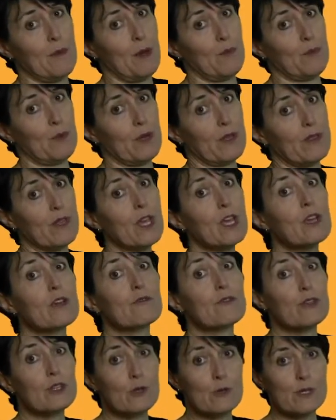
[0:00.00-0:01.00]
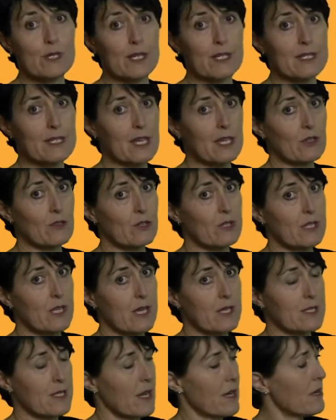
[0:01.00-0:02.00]
up with for using Señor
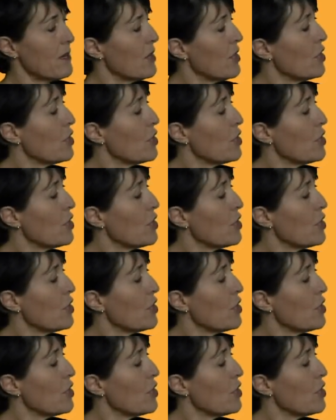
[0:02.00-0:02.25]
Sasa.